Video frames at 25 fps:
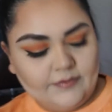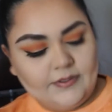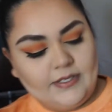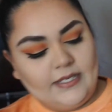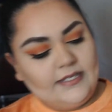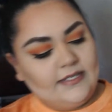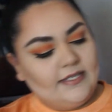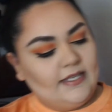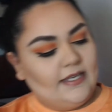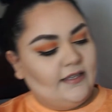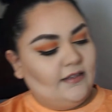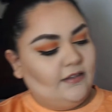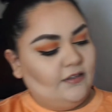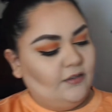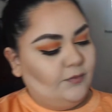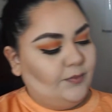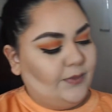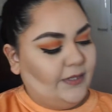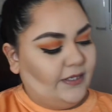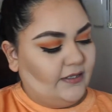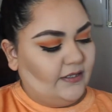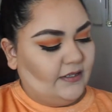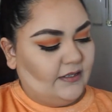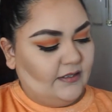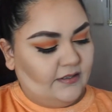gonna take a little
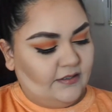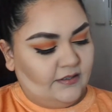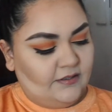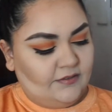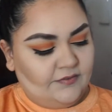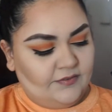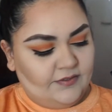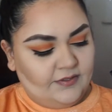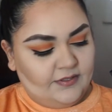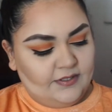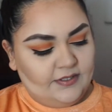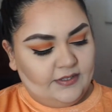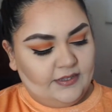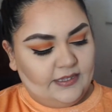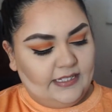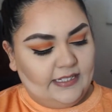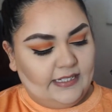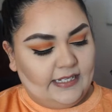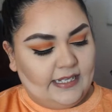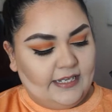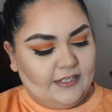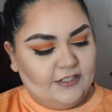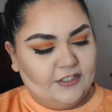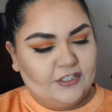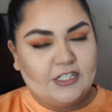bit of the
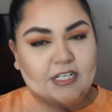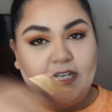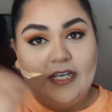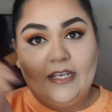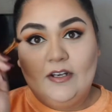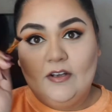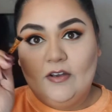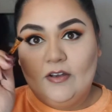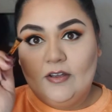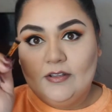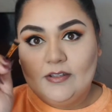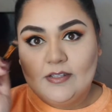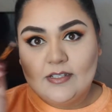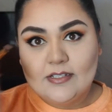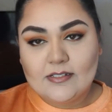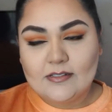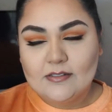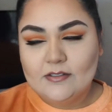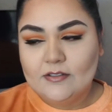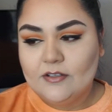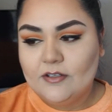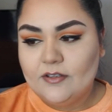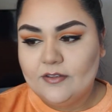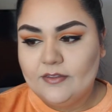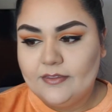light shade on this
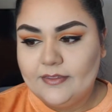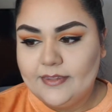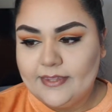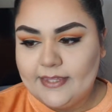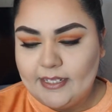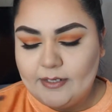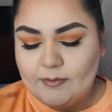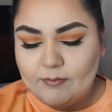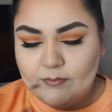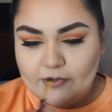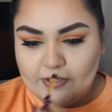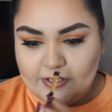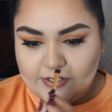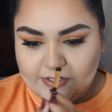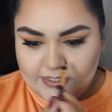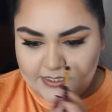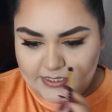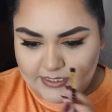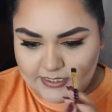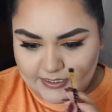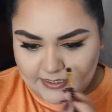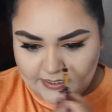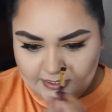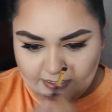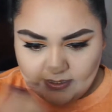little thin brush
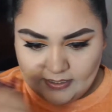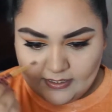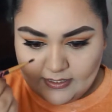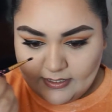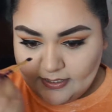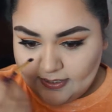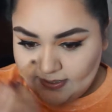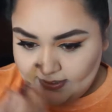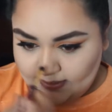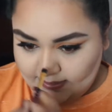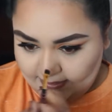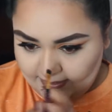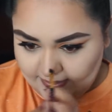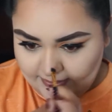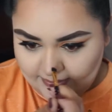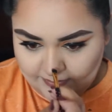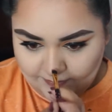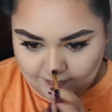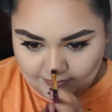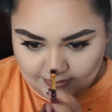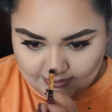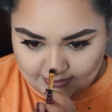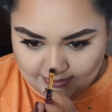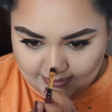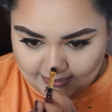here and I'm
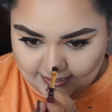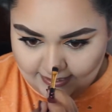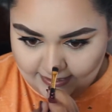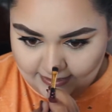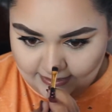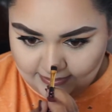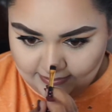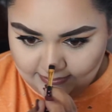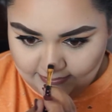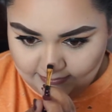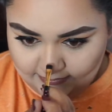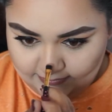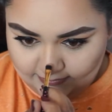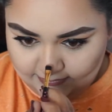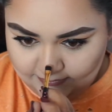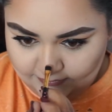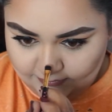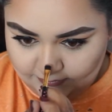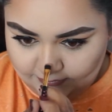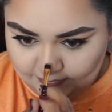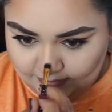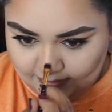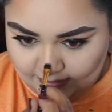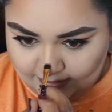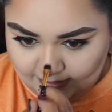gonna add a little
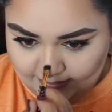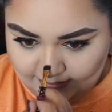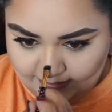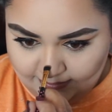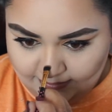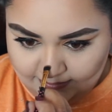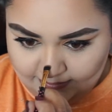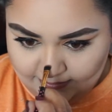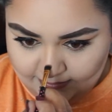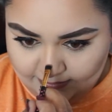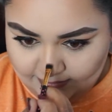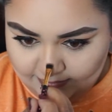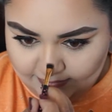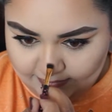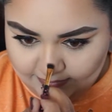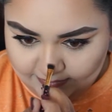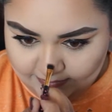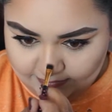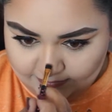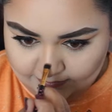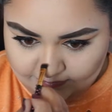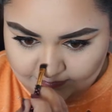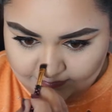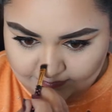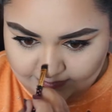line
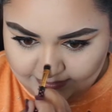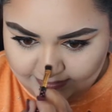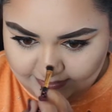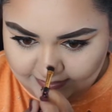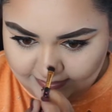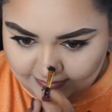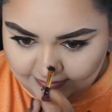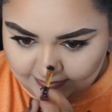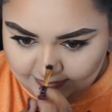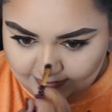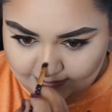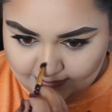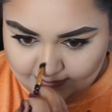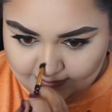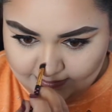right here.